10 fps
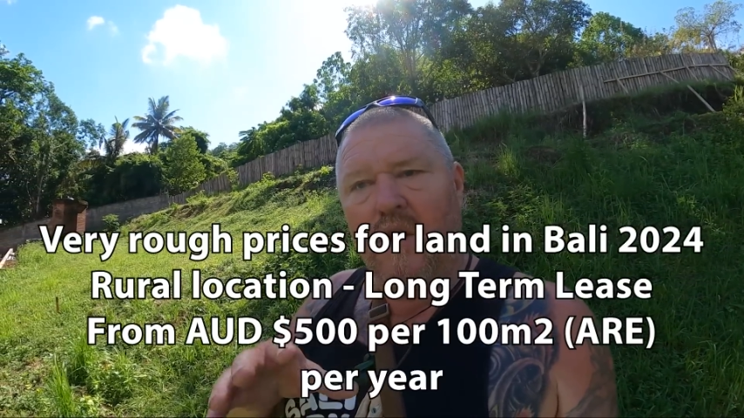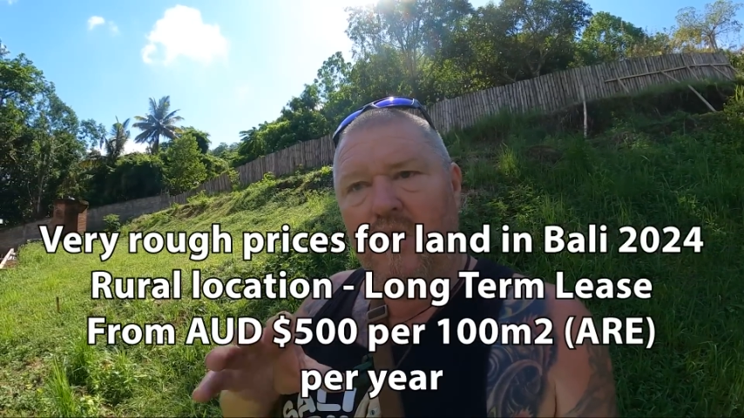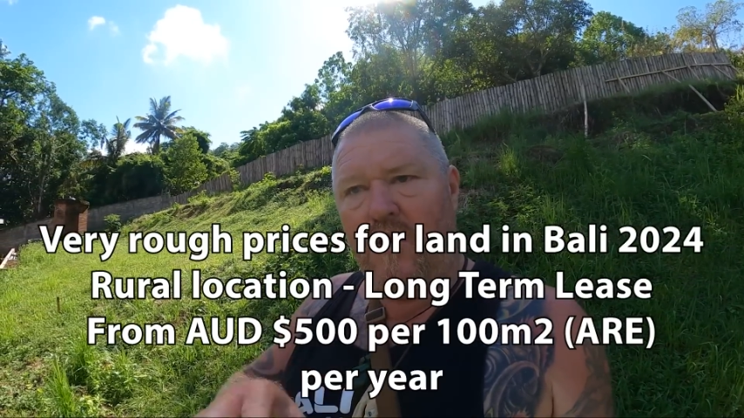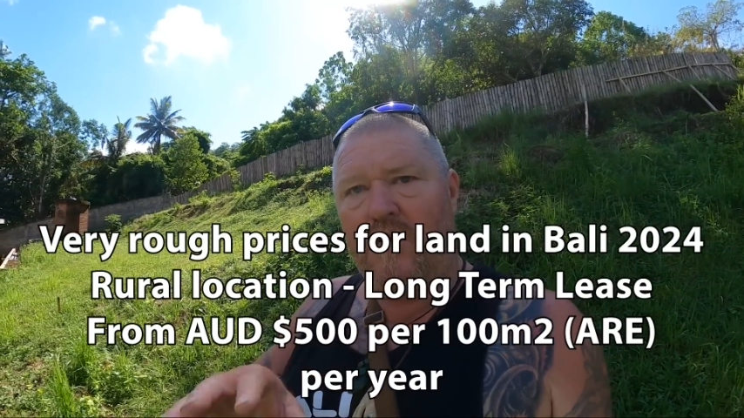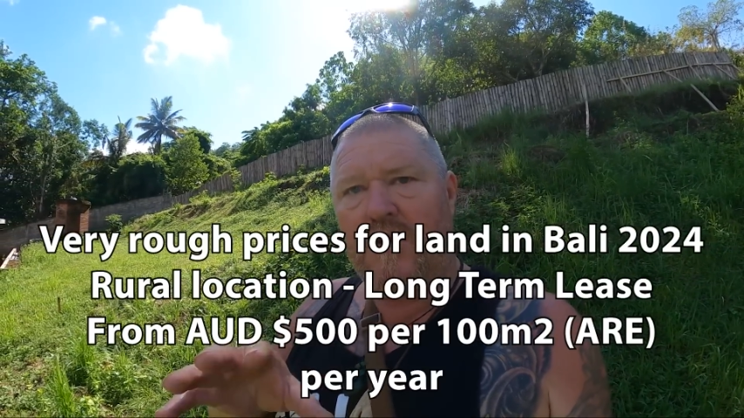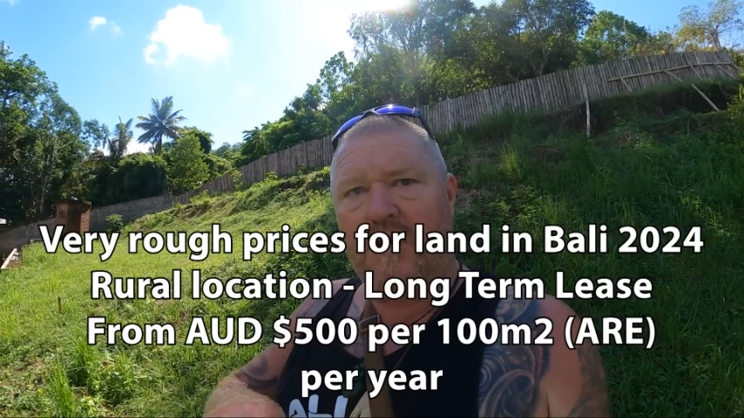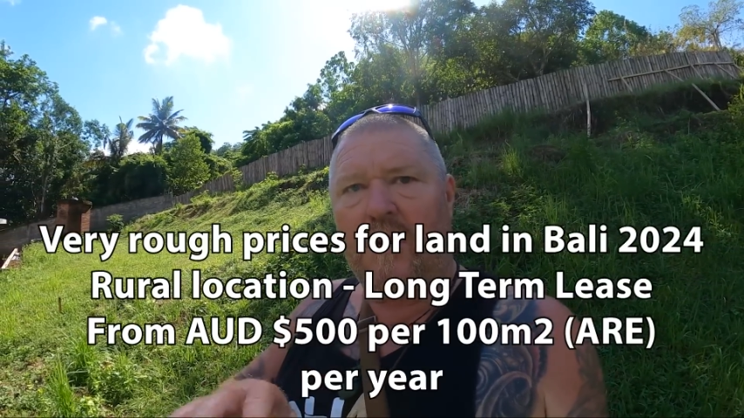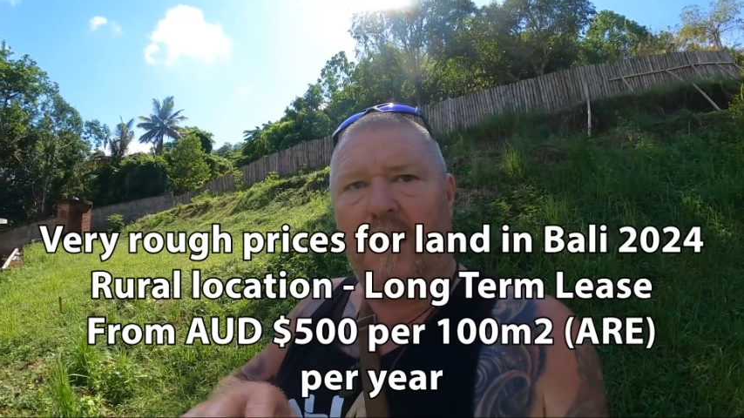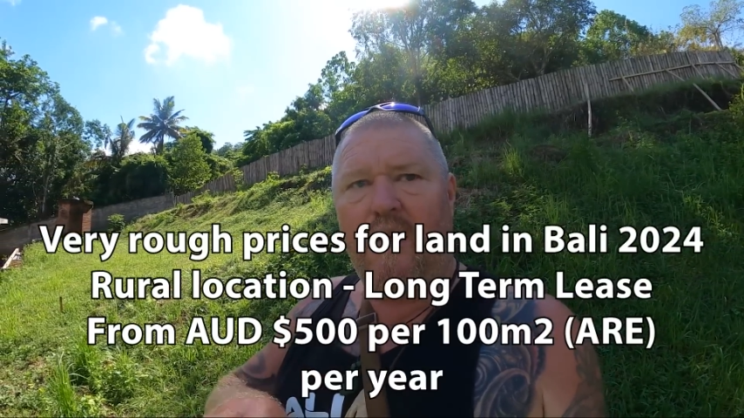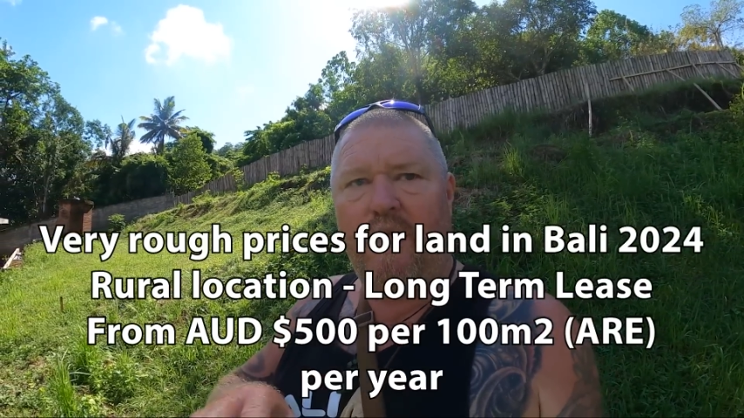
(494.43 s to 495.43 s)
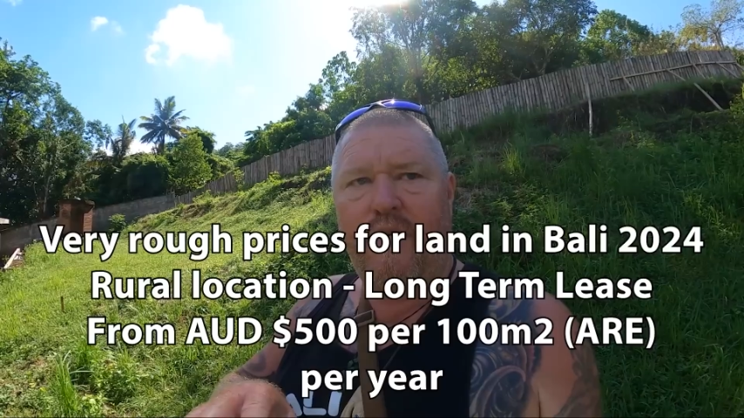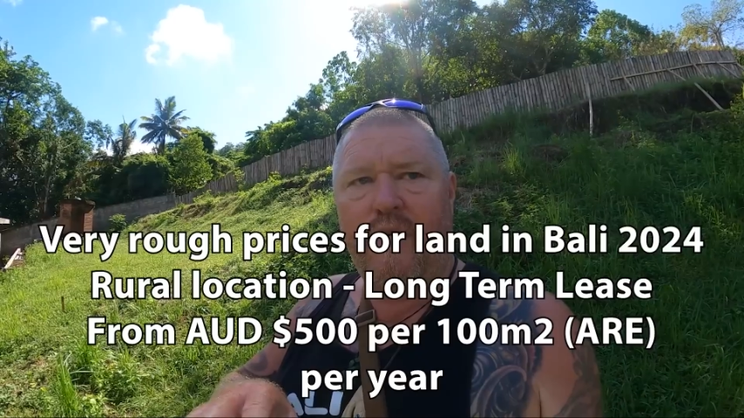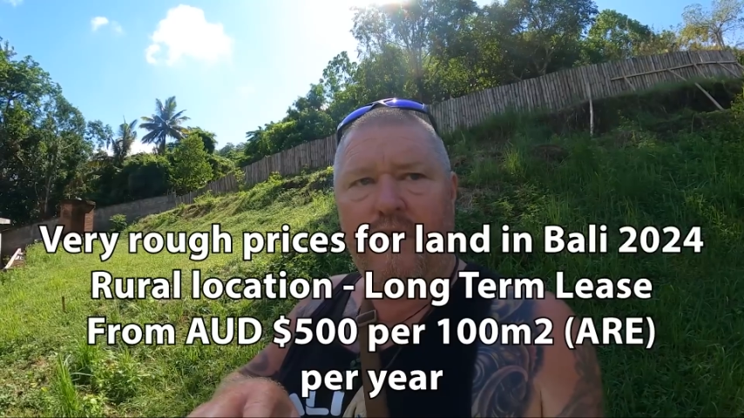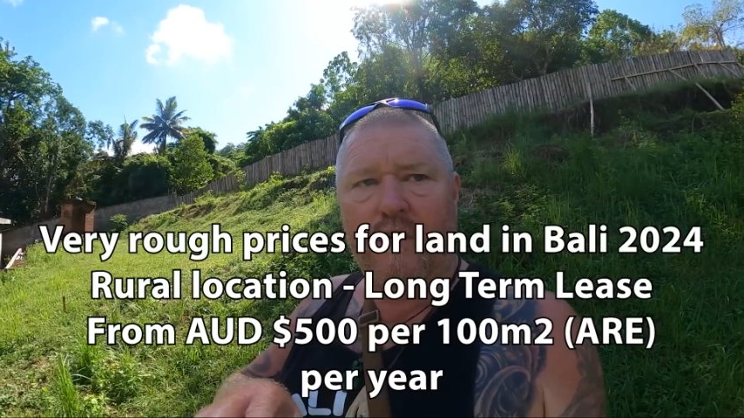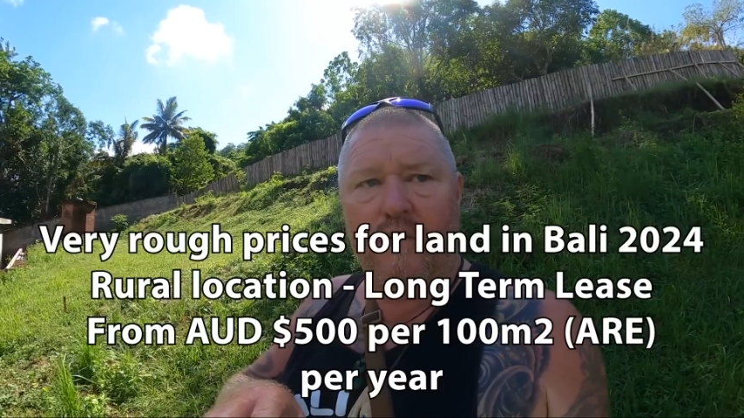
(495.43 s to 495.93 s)
you still have
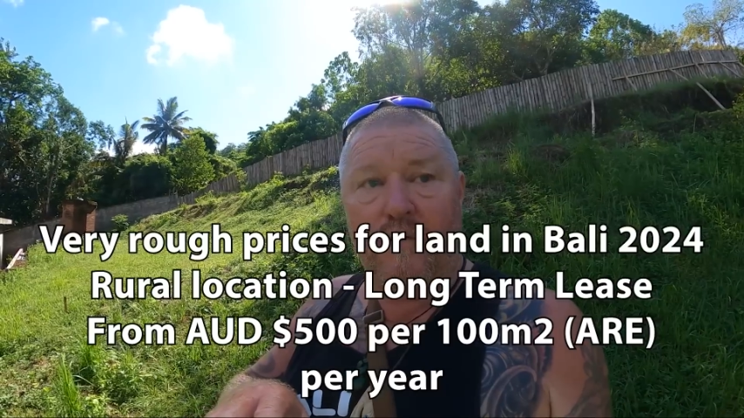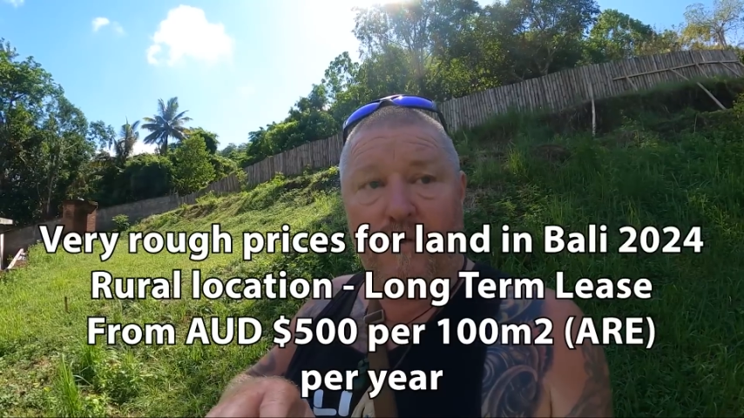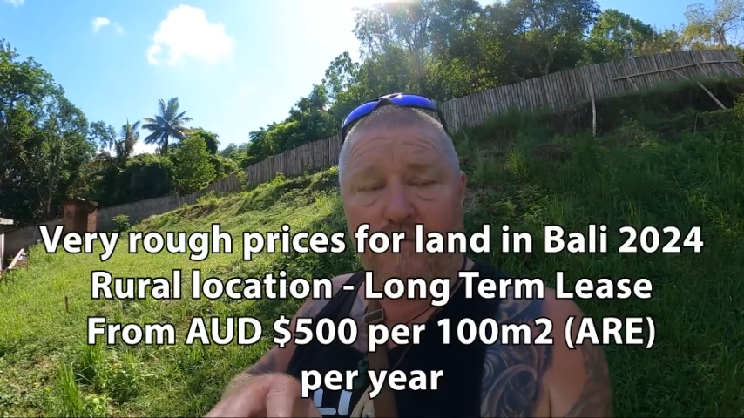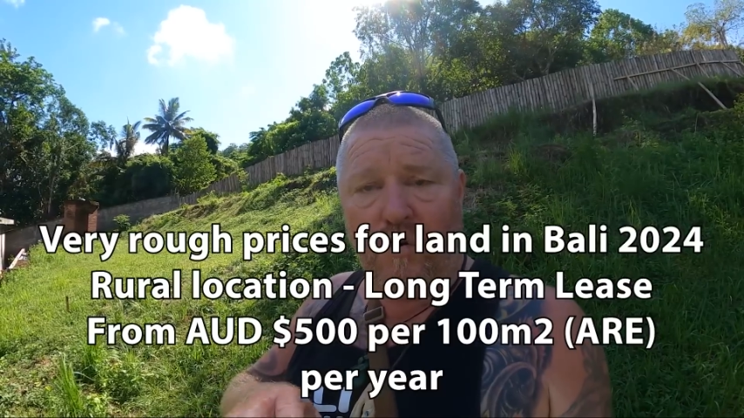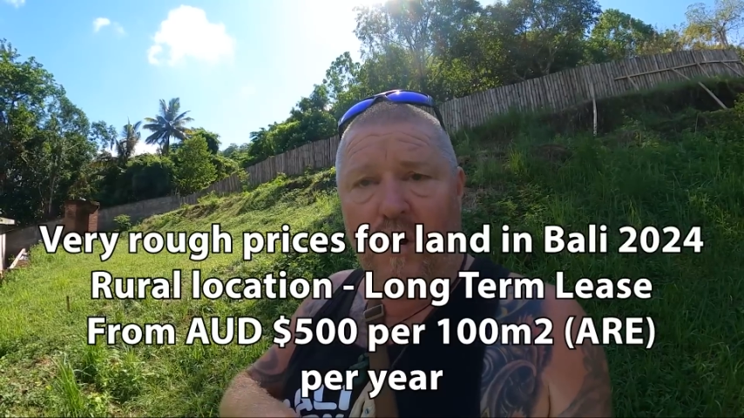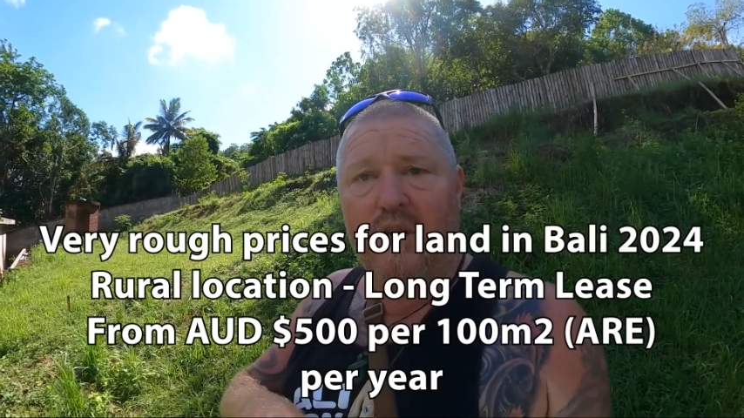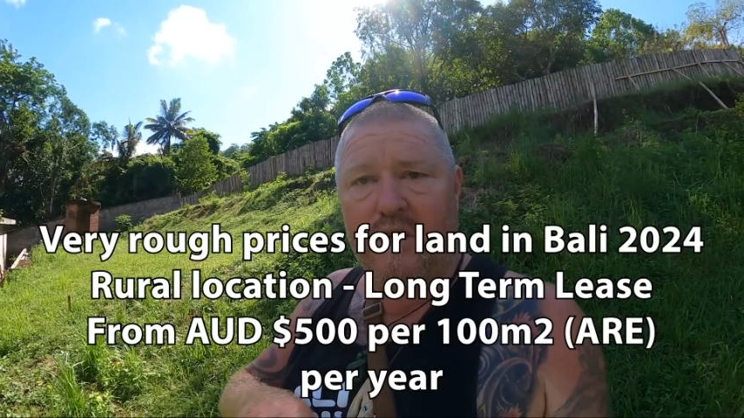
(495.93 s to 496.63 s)
the right